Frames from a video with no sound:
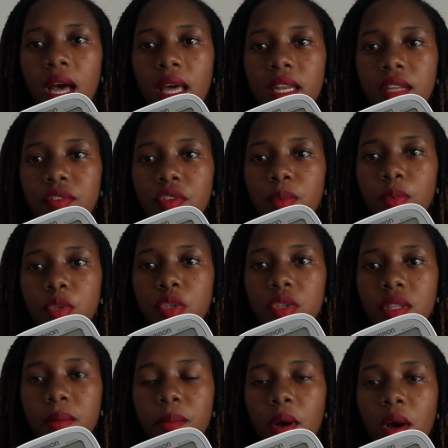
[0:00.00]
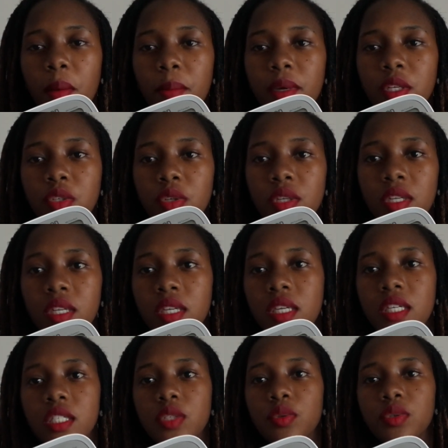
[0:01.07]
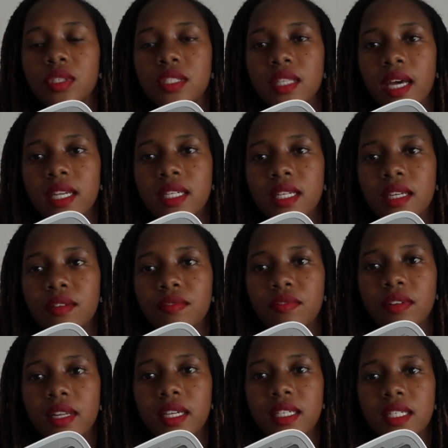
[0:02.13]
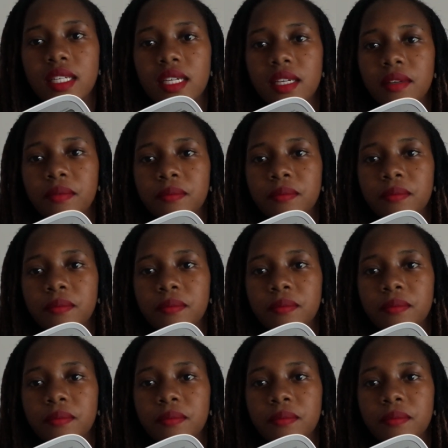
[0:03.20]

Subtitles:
and if you put on the power button, it will start inflating.